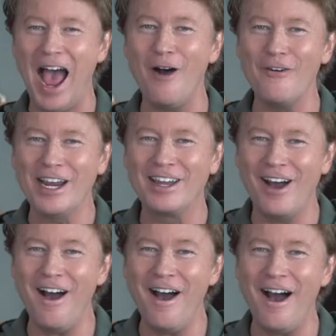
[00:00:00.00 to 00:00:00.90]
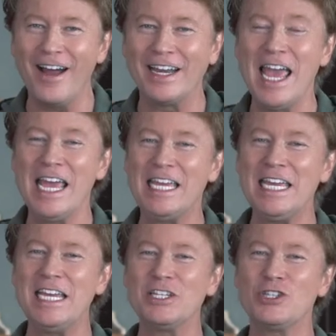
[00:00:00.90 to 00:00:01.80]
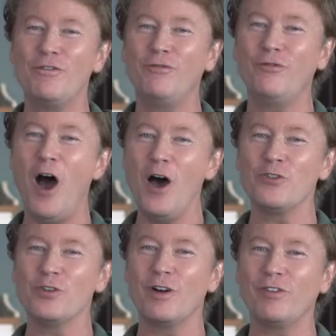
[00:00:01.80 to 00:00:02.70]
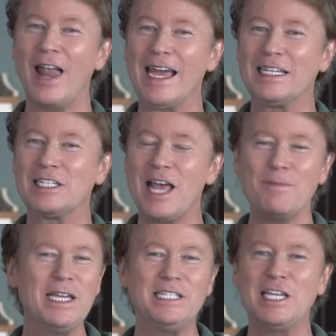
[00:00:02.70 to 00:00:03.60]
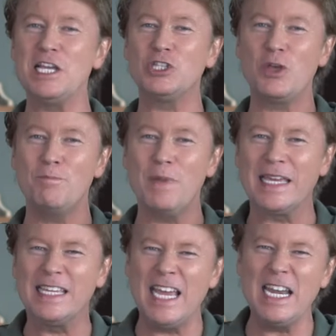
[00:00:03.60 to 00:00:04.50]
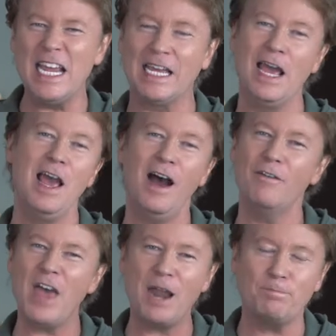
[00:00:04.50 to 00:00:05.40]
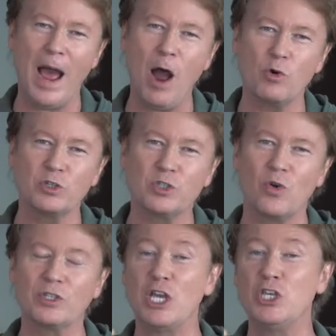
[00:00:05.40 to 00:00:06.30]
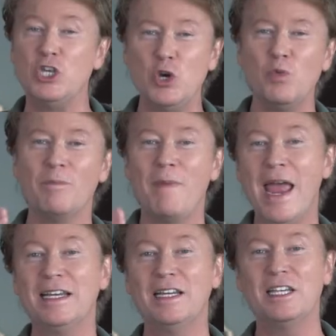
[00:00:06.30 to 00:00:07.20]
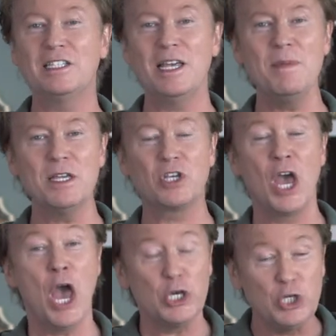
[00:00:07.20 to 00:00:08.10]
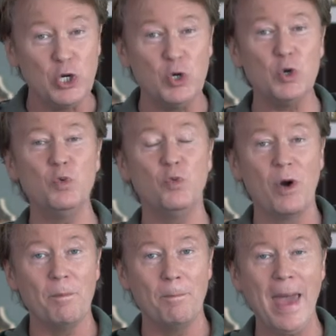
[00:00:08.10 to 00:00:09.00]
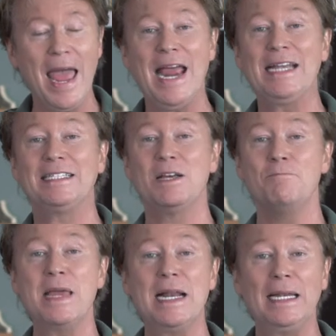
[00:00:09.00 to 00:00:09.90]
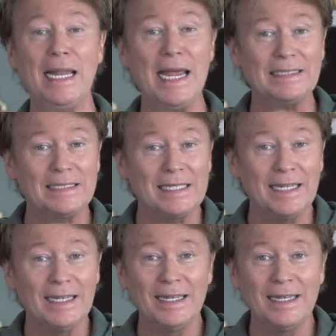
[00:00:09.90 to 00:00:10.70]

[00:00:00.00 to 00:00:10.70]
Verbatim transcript: our God. He is the Father of lights. That means He's the beginning of that power source. And you were made in His image. You were made to be lit,